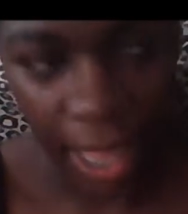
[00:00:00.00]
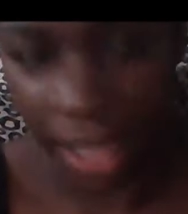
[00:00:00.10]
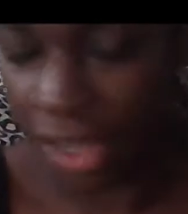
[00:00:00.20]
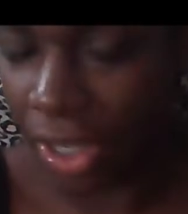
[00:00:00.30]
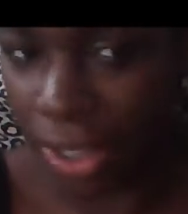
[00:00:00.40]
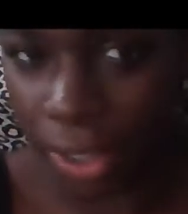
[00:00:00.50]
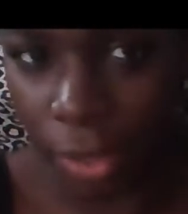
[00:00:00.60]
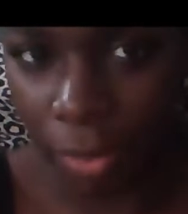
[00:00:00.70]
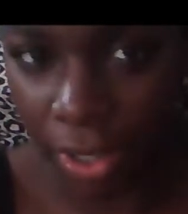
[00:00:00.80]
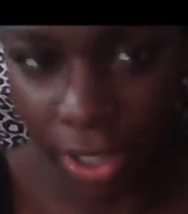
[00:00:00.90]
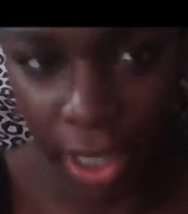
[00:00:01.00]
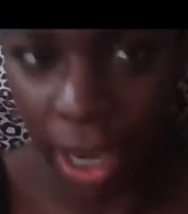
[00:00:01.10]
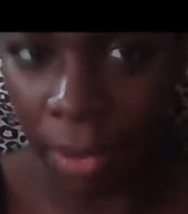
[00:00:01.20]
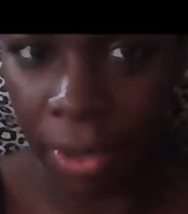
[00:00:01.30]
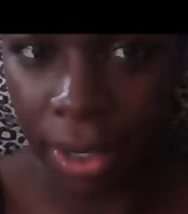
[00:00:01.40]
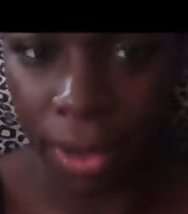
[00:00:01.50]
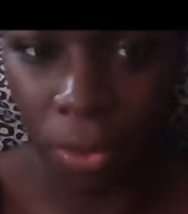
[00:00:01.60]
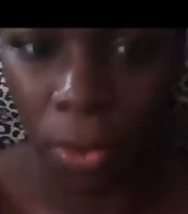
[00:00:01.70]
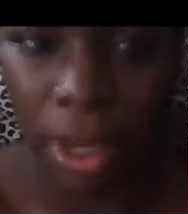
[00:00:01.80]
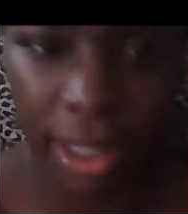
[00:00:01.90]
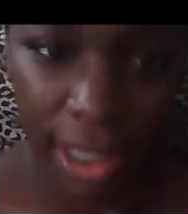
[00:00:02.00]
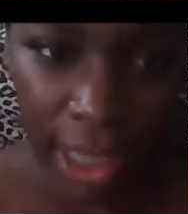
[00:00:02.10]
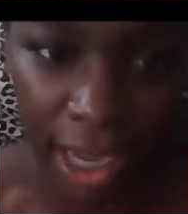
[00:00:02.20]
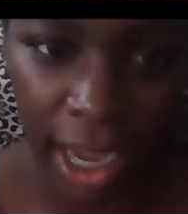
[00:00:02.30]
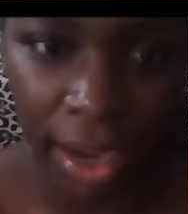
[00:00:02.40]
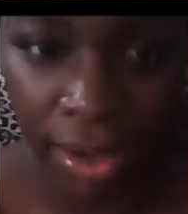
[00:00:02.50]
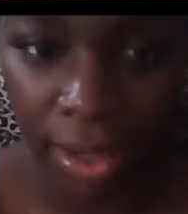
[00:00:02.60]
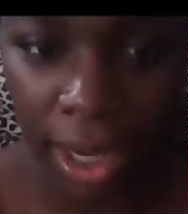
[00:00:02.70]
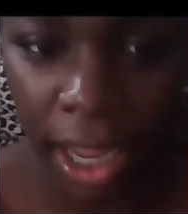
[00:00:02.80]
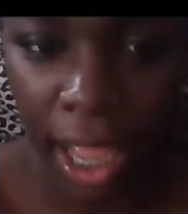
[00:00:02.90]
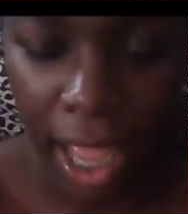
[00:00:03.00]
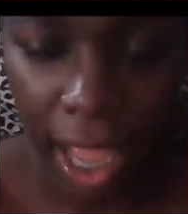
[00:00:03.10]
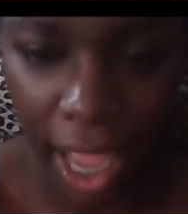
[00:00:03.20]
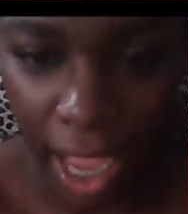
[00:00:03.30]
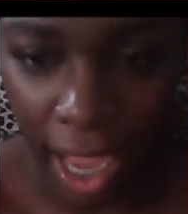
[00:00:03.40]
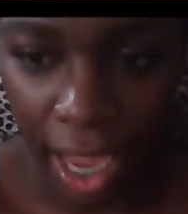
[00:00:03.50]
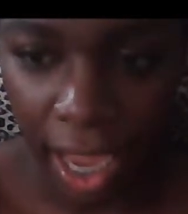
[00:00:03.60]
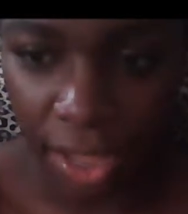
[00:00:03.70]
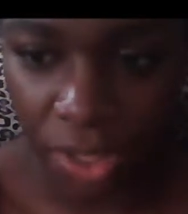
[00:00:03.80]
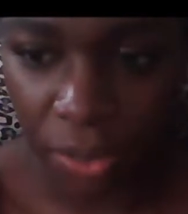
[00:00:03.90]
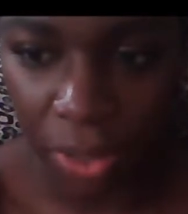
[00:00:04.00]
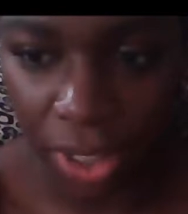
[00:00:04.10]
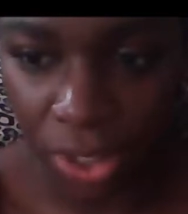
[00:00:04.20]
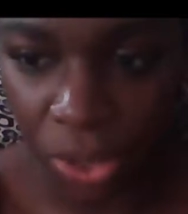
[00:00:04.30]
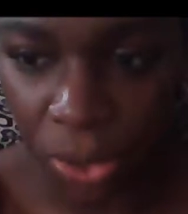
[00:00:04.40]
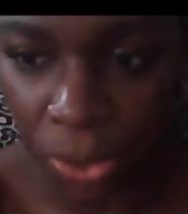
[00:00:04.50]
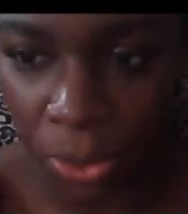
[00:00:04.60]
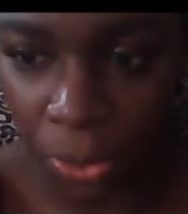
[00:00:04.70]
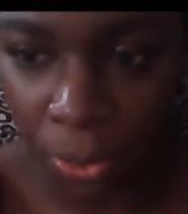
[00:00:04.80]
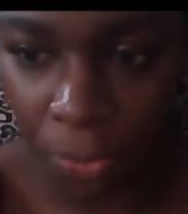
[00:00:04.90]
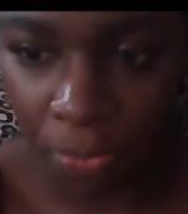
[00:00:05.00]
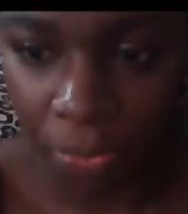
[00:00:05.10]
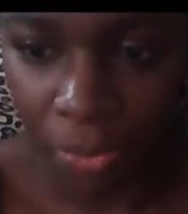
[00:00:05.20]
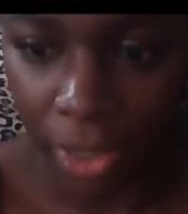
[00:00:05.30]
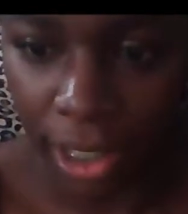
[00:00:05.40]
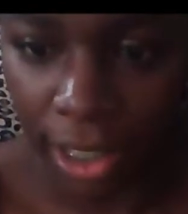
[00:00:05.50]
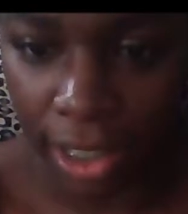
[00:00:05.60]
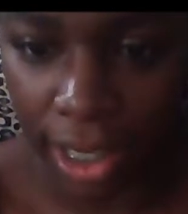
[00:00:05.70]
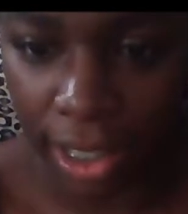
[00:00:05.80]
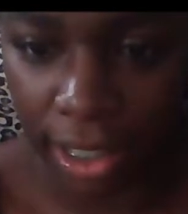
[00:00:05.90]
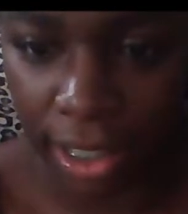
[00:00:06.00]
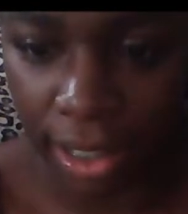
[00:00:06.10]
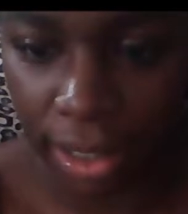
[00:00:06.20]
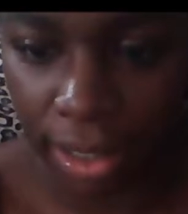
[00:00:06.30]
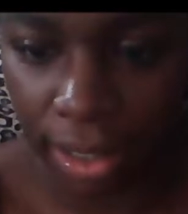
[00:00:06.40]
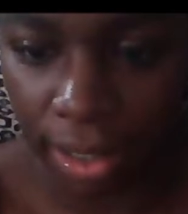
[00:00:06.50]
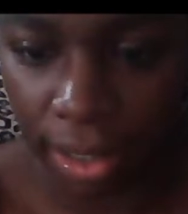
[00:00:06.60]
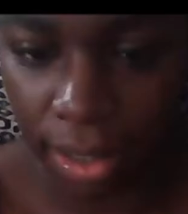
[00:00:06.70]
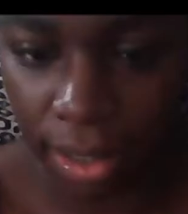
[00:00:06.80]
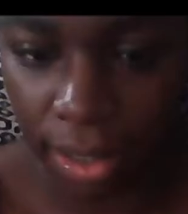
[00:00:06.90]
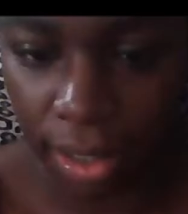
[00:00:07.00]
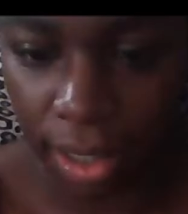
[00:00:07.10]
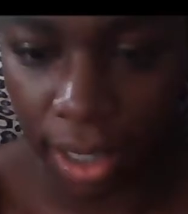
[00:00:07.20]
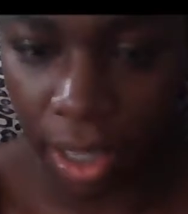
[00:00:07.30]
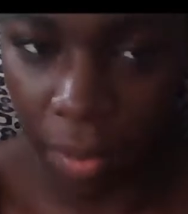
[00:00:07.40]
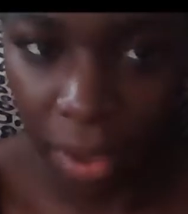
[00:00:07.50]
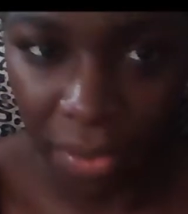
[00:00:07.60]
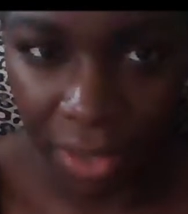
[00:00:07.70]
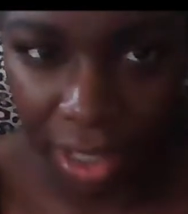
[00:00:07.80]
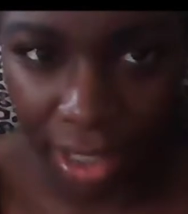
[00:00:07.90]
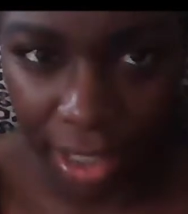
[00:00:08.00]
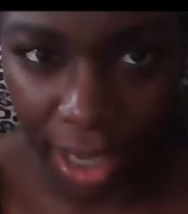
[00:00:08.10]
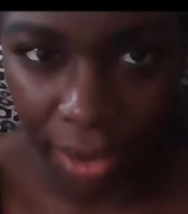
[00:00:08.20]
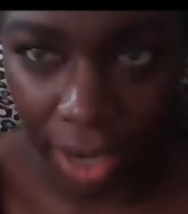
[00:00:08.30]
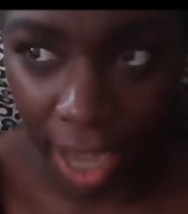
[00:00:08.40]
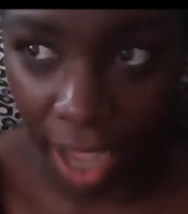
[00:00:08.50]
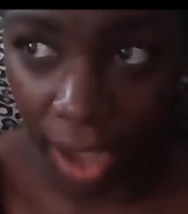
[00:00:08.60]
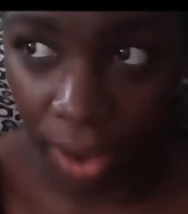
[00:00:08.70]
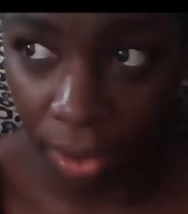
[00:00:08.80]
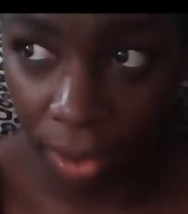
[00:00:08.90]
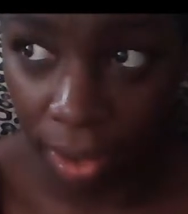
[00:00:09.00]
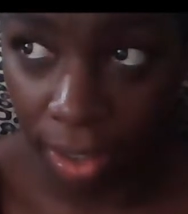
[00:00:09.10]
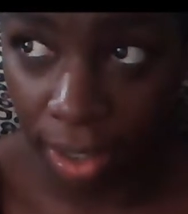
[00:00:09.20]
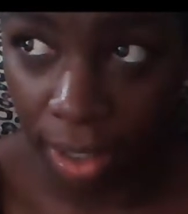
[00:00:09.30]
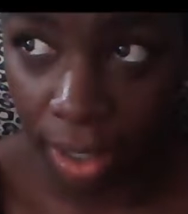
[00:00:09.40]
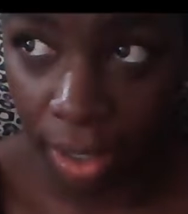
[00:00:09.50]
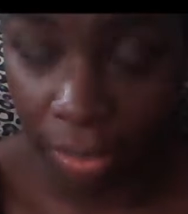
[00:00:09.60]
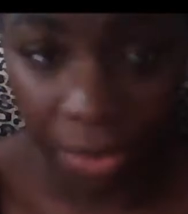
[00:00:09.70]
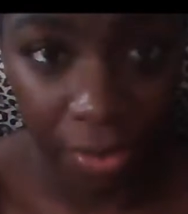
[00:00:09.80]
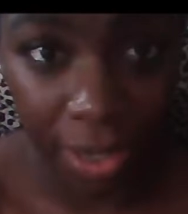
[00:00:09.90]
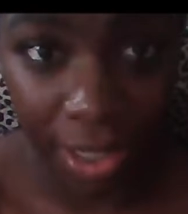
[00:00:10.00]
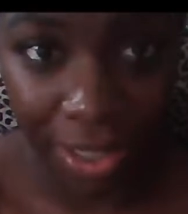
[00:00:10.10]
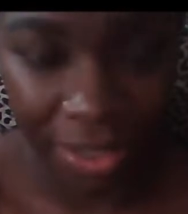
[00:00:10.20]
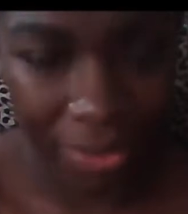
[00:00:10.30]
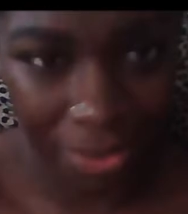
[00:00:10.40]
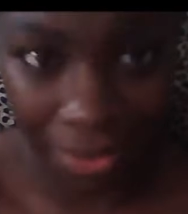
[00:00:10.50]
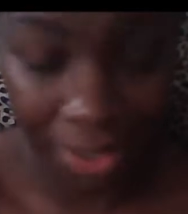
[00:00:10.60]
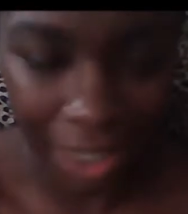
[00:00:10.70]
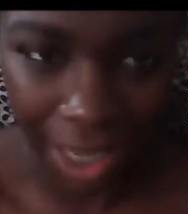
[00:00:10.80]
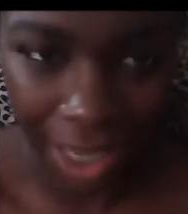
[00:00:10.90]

it's just so much that I would not want to get out. And I just wanted to just get my feelings out now before I just freak